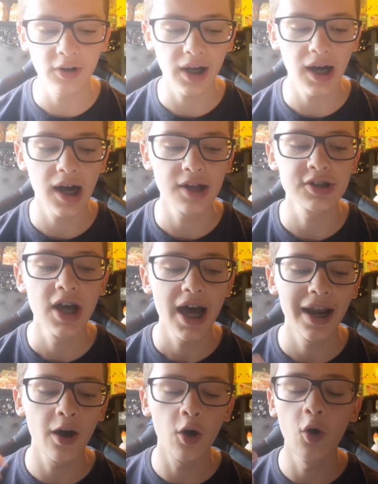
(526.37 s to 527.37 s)
cards,
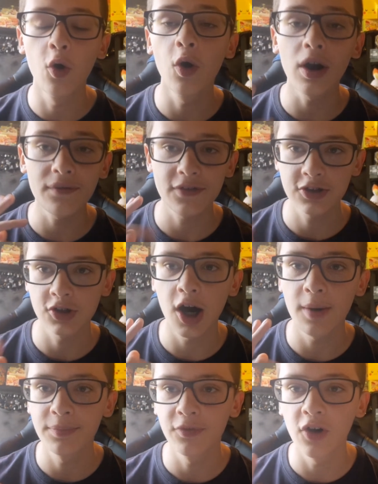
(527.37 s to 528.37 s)
and now all of the
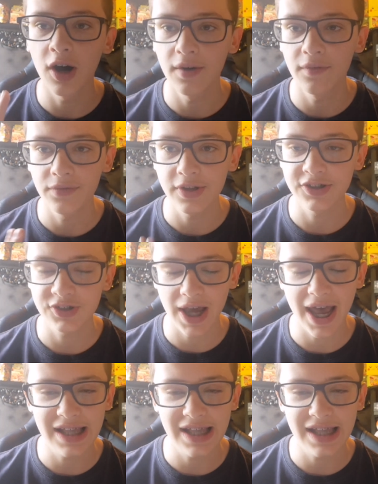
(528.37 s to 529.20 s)
top 4 of this set,